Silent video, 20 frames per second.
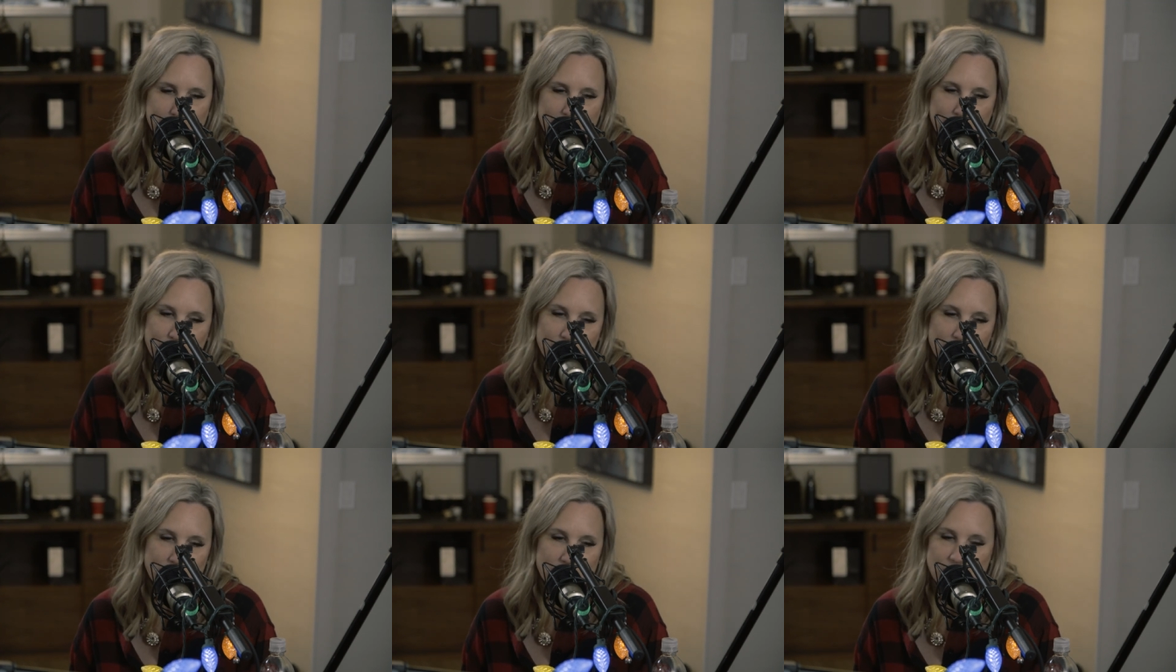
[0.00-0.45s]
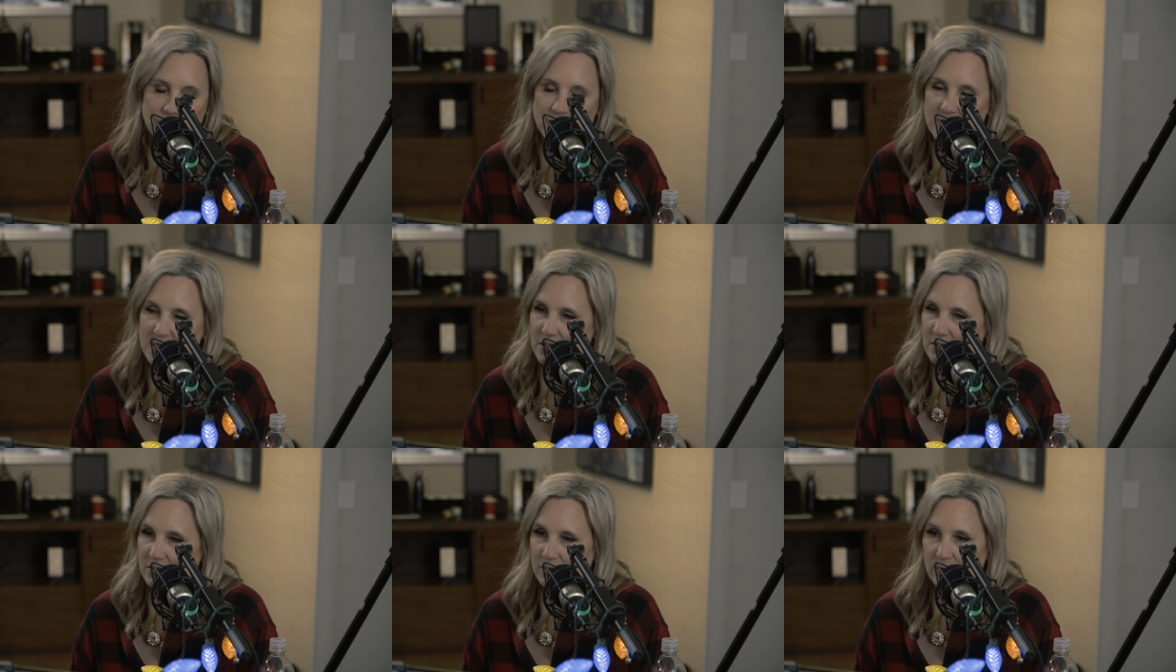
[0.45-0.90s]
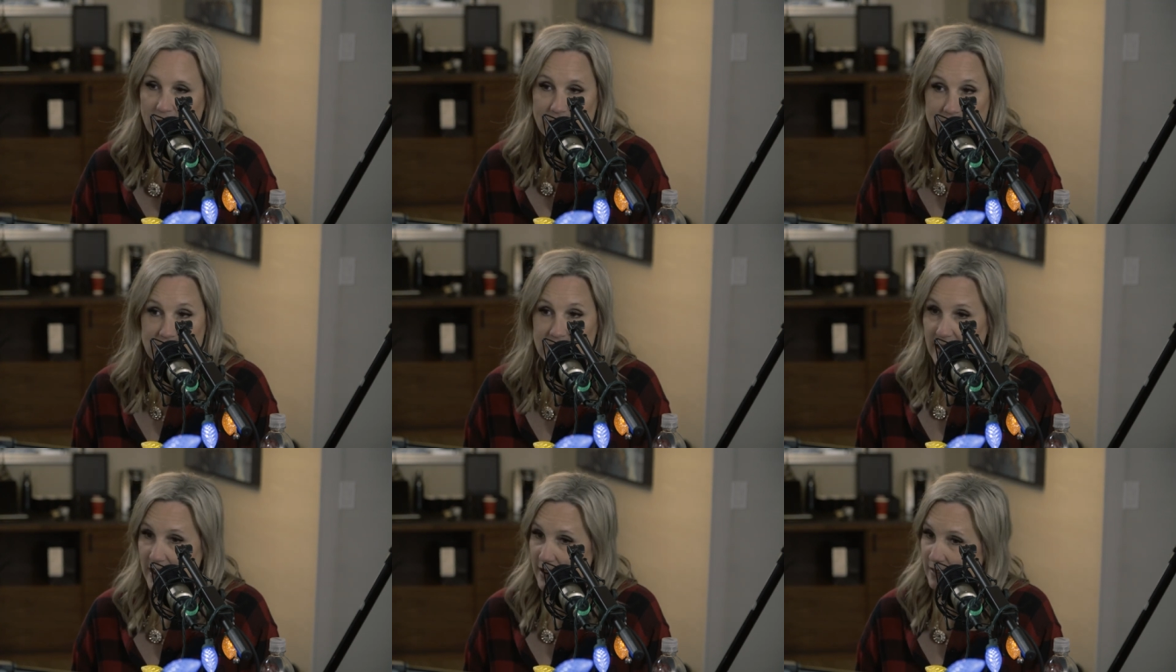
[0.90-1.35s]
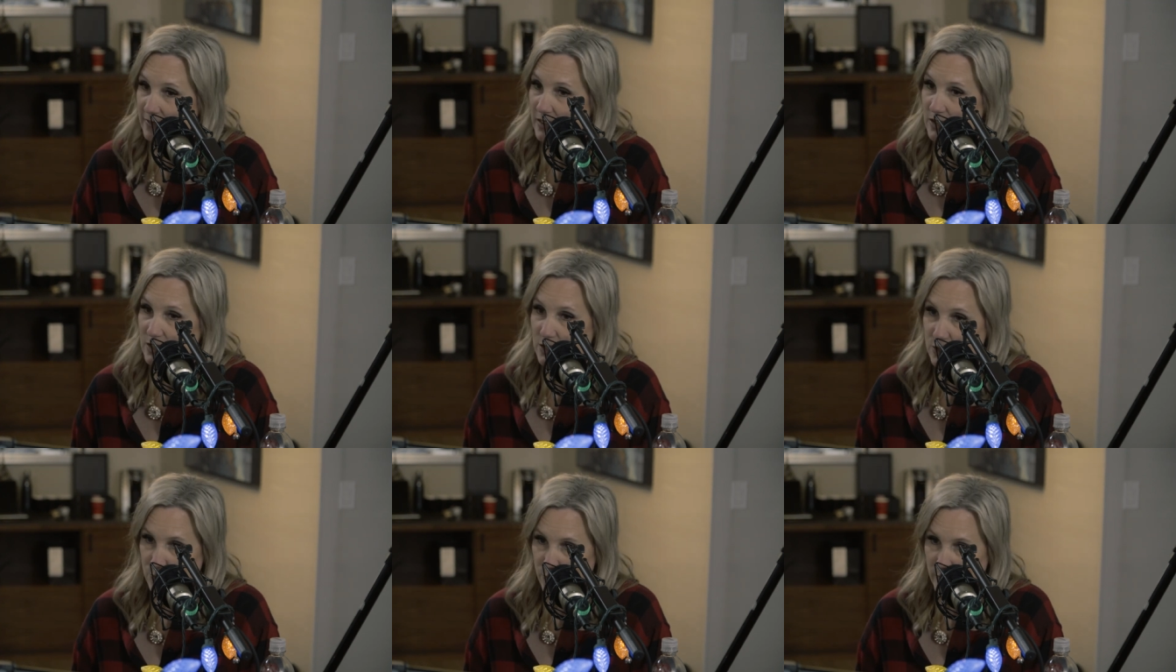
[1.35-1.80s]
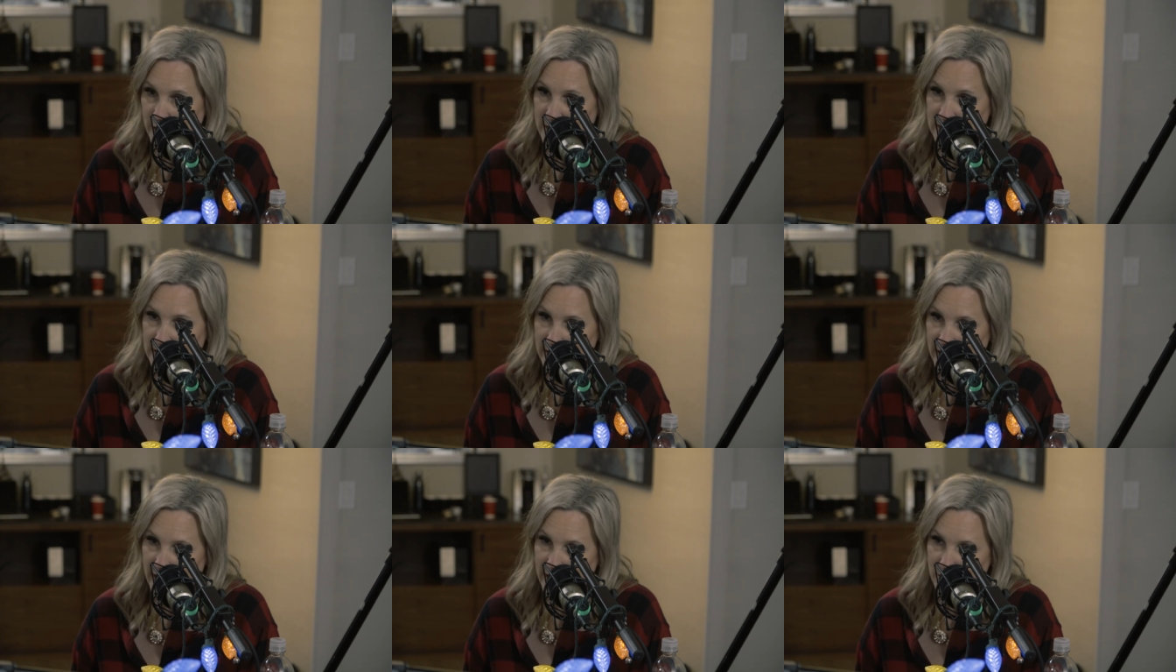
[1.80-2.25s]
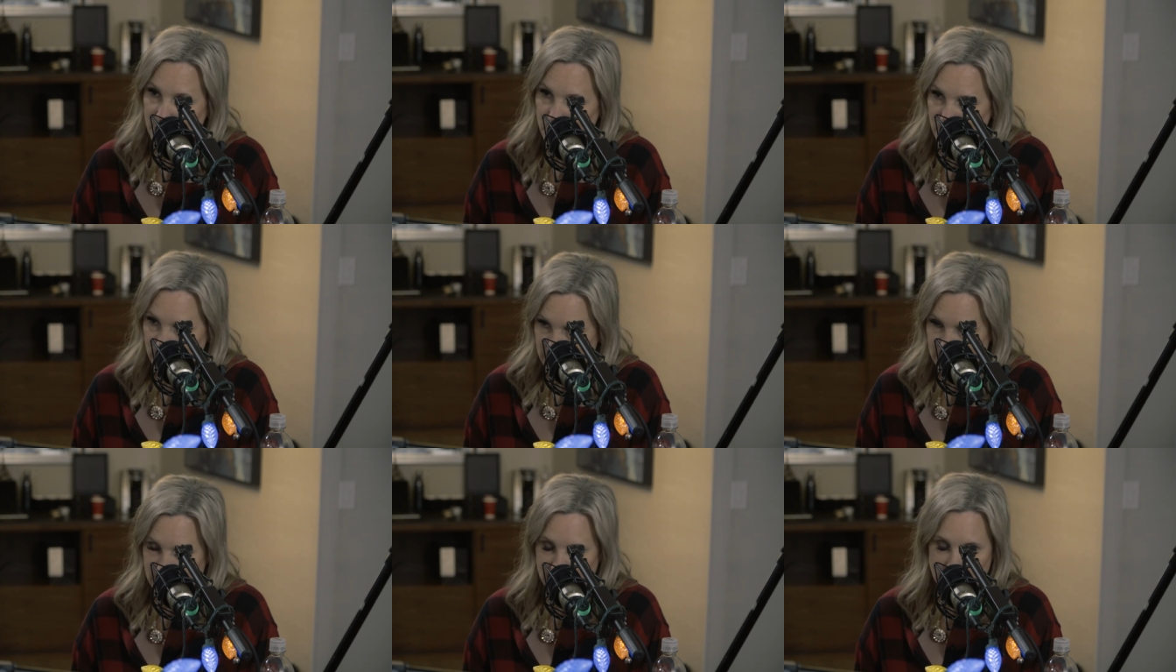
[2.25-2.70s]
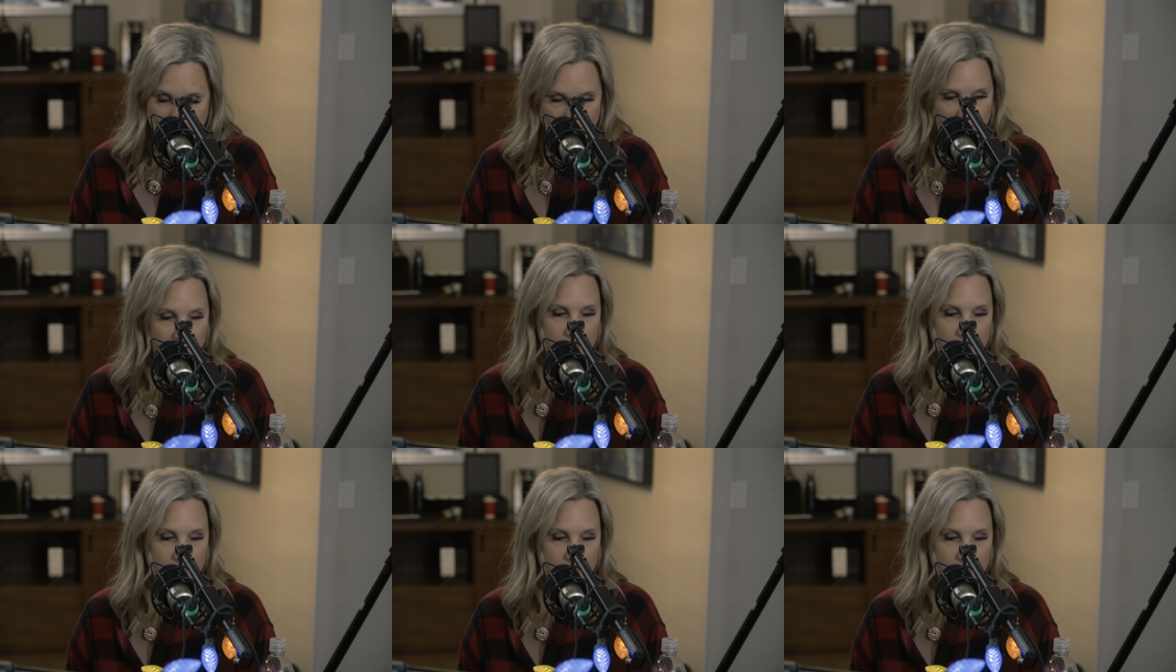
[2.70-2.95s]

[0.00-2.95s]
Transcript: People can just resonate. They just resonate when